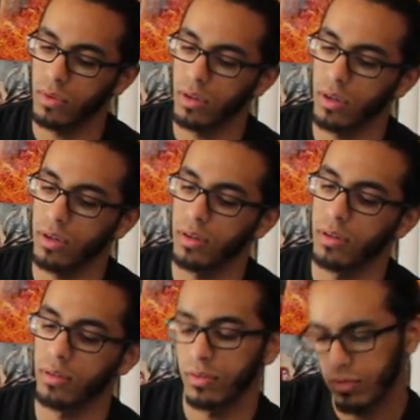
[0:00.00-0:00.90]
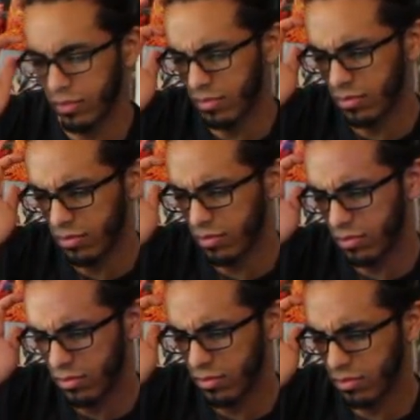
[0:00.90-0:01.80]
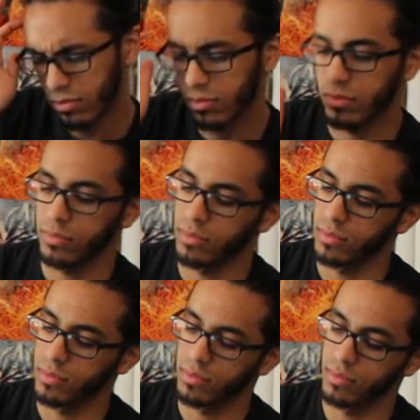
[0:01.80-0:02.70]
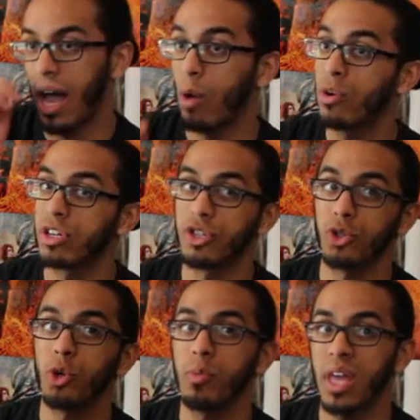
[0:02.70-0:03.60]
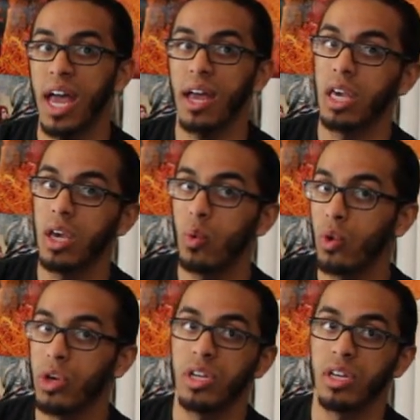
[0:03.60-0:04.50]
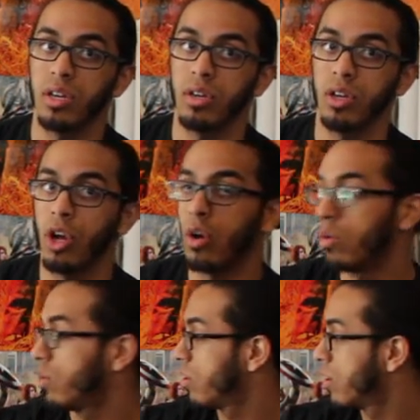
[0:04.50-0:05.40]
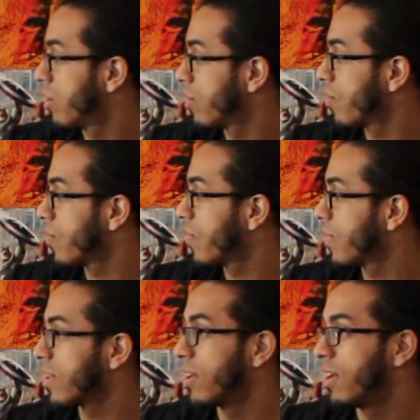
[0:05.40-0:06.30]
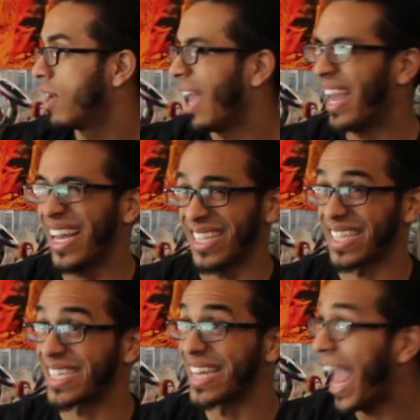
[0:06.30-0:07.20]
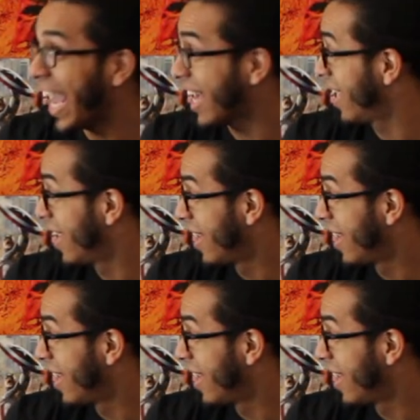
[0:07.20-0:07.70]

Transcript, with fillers: what kind of thing he's gonna learn in the future. I would assume that he would, yeah, you know. If he goes Sasuke route. He gets a snake.